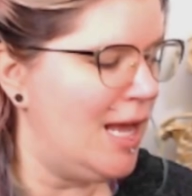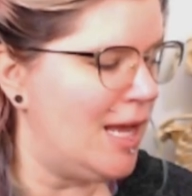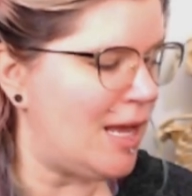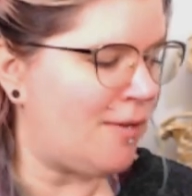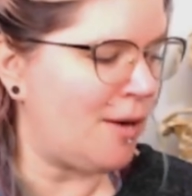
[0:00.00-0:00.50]

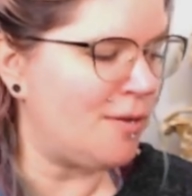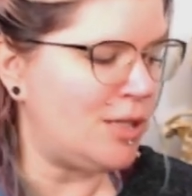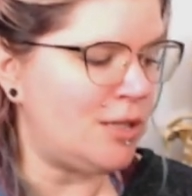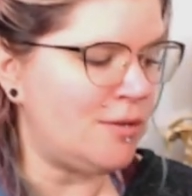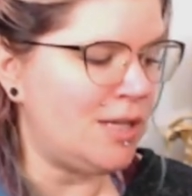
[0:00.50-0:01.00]
If I were
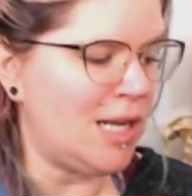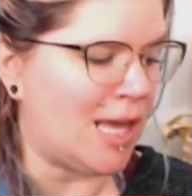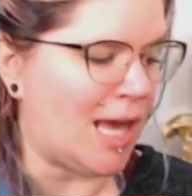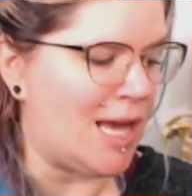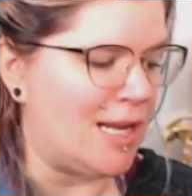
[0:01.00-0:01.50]
to do it
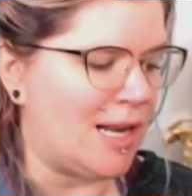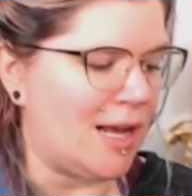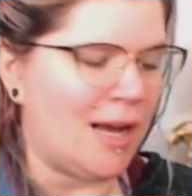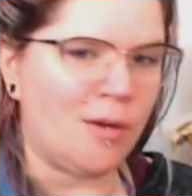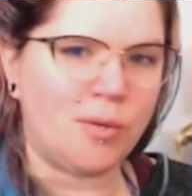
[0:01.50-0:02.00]
again,
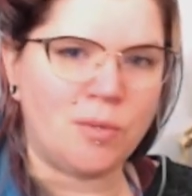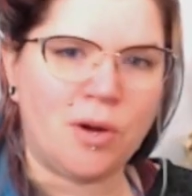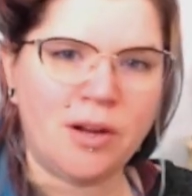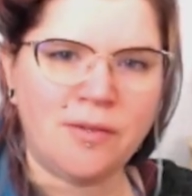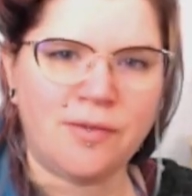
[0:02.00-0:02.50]
I would
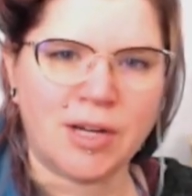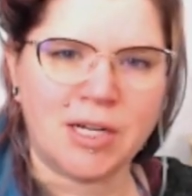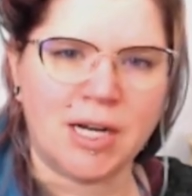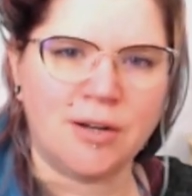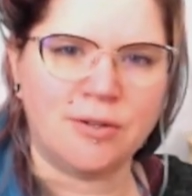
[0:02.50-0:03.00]
want to
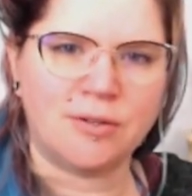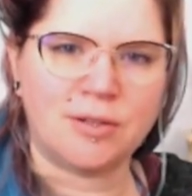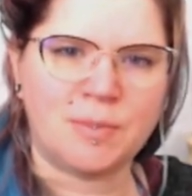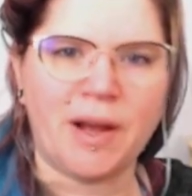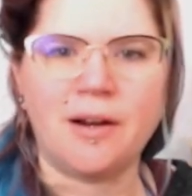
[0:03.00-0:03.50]
figure out,
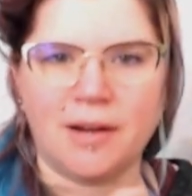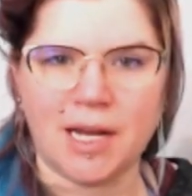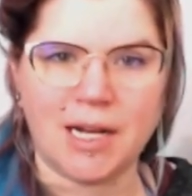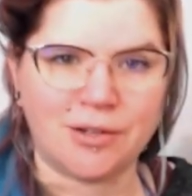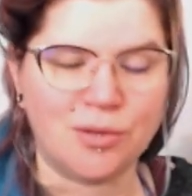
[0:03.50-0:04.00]
Spider
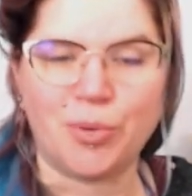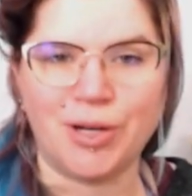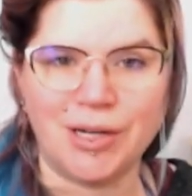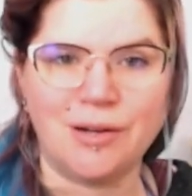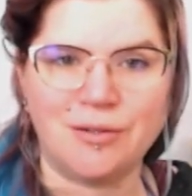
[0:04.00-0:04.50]
Dad actually
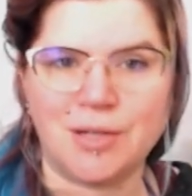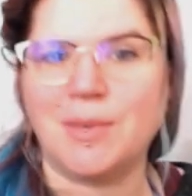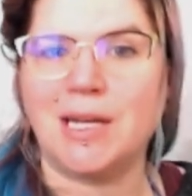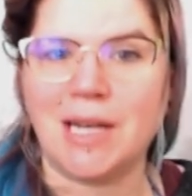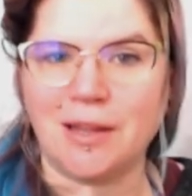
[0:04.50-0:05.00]
pointed it out to
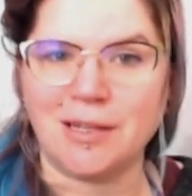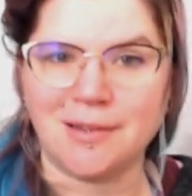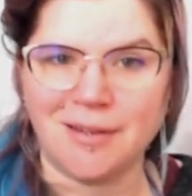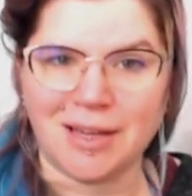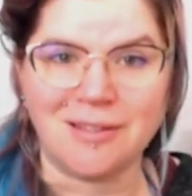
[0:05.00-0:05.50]
me, and now that's
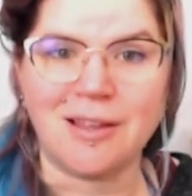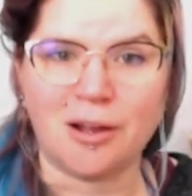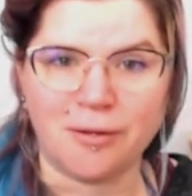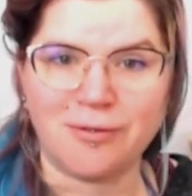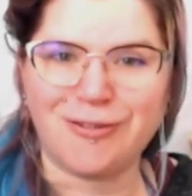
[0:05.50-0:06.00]
all I can
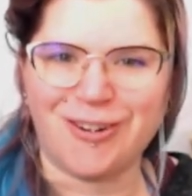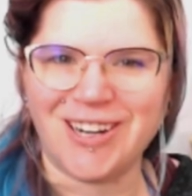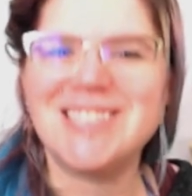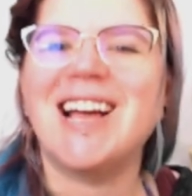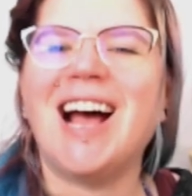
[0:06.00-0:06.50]
think of
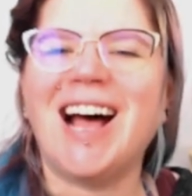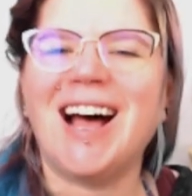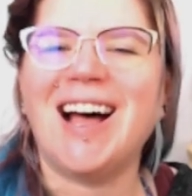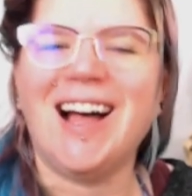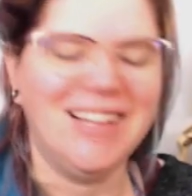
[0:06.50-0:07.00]
course.
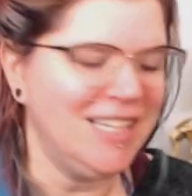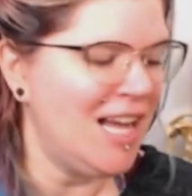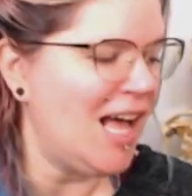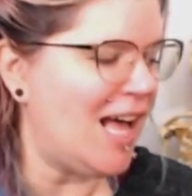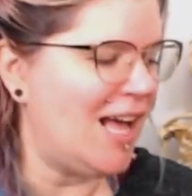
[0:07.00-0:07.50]

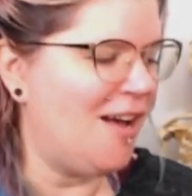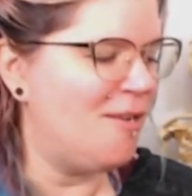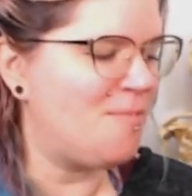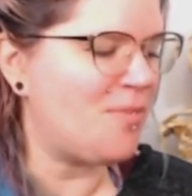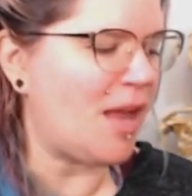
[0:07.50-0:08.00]

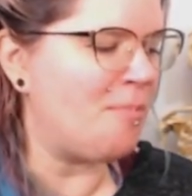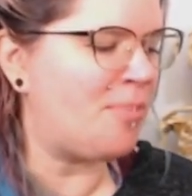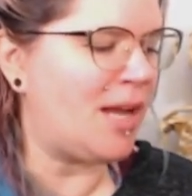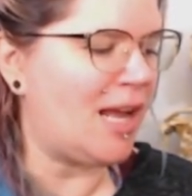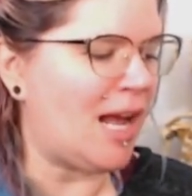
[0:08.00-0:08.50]

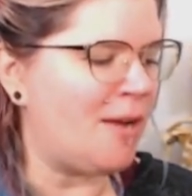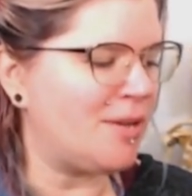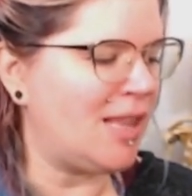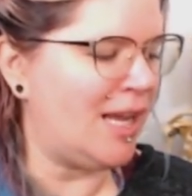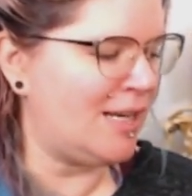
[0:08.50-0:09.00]
But I
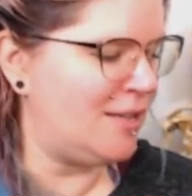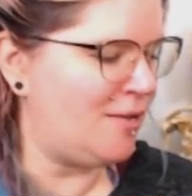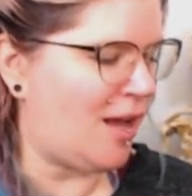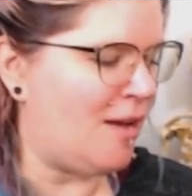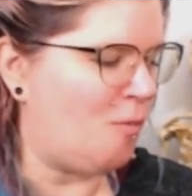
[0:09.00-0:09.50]
would like
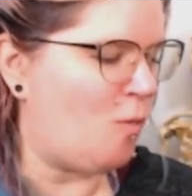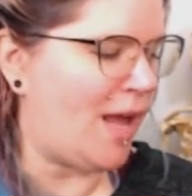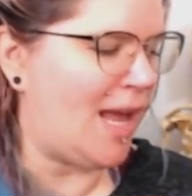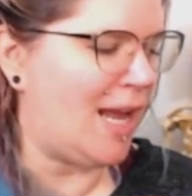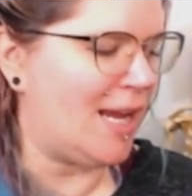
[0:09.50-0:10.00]
a
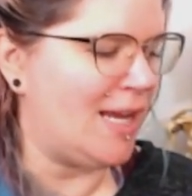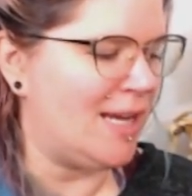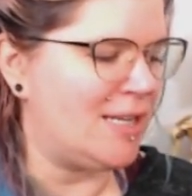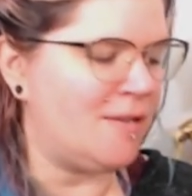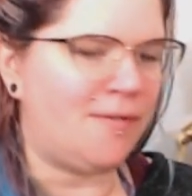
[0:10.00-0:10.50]
way
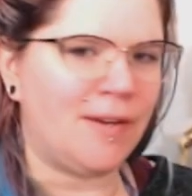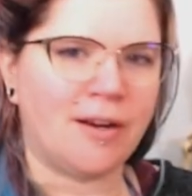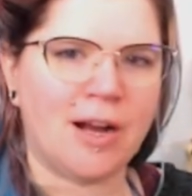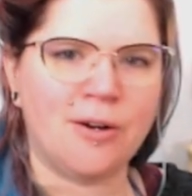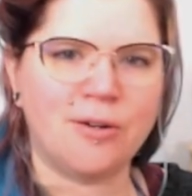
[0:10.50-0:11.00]
to
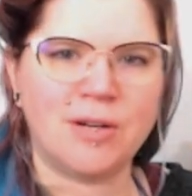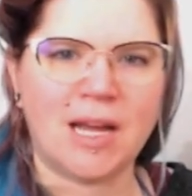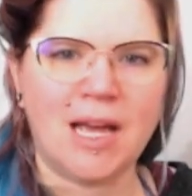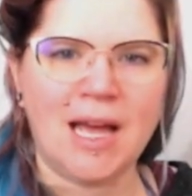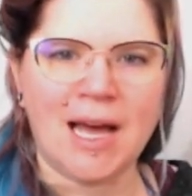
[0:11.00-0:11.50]
figure out
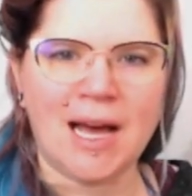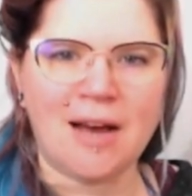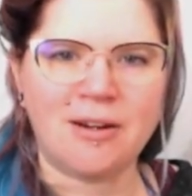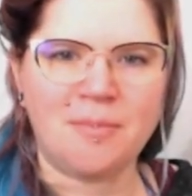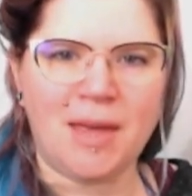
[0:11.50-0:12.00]

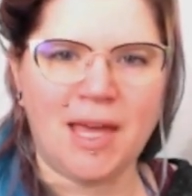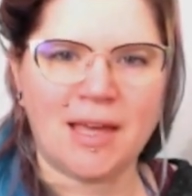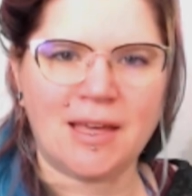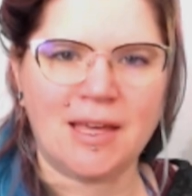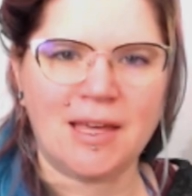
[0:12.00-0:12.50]
how to
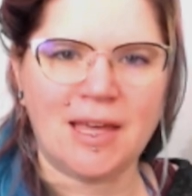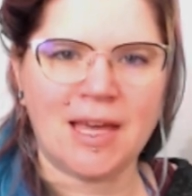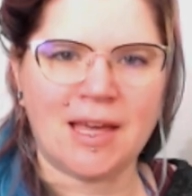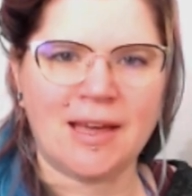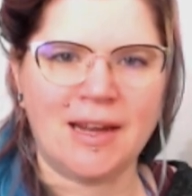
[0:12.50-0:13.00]
make
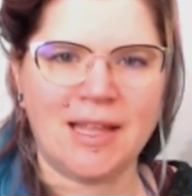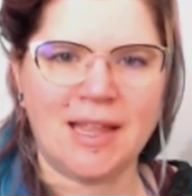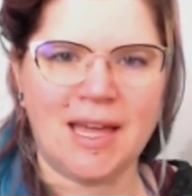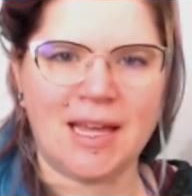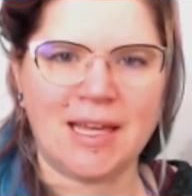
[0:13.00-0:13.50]
it kind of
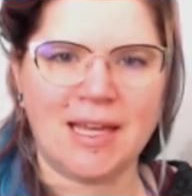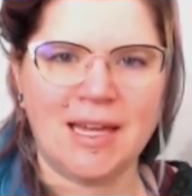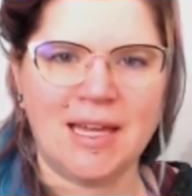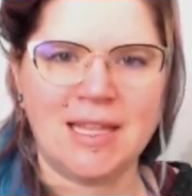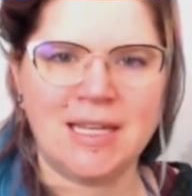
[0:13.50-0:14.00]
like
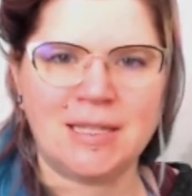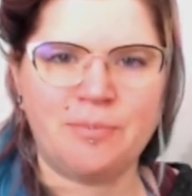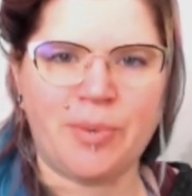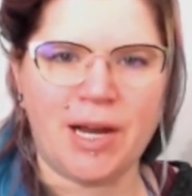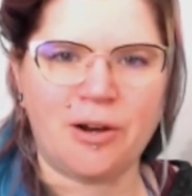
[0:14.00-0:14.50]
the
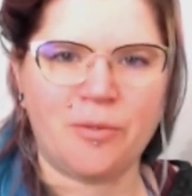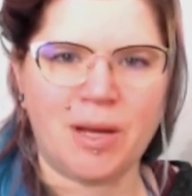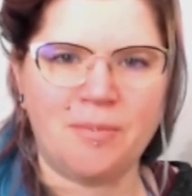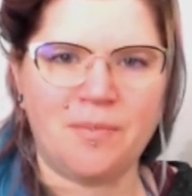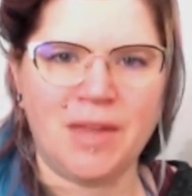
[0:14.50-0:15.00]
spider
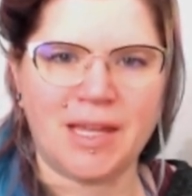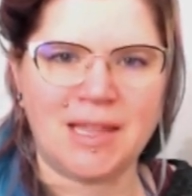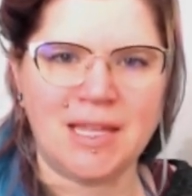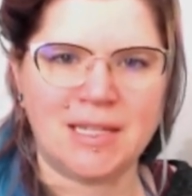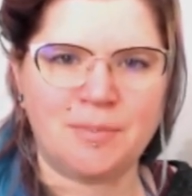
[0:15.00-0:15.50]
web, like
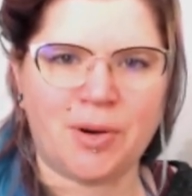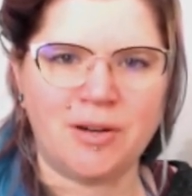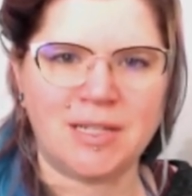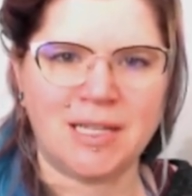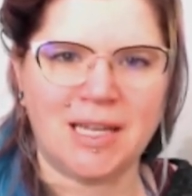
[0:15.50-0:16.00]
this
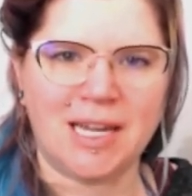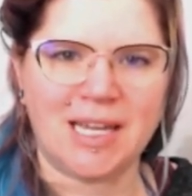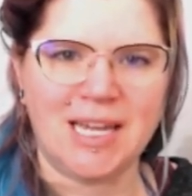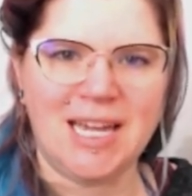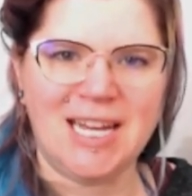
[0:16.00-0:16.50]
part to
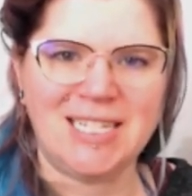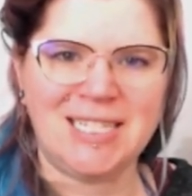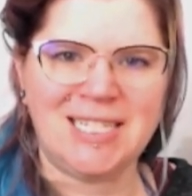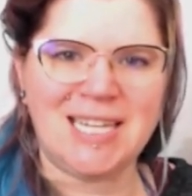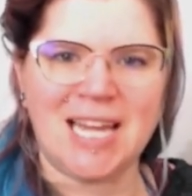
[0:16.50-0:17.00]

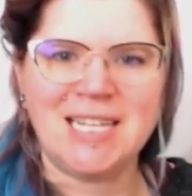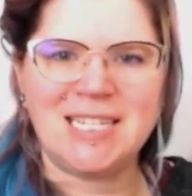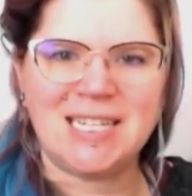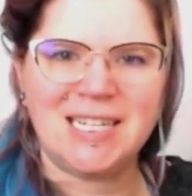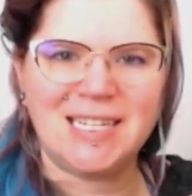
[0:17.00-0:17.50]

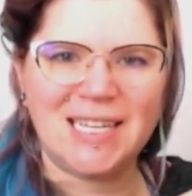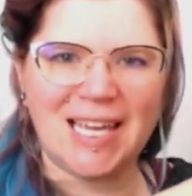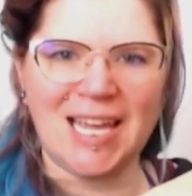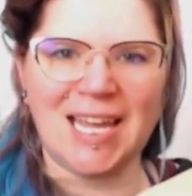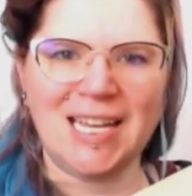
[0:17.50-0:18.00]
dent
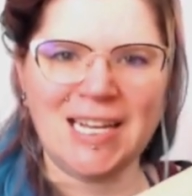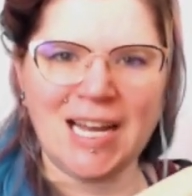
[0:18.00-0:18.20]
in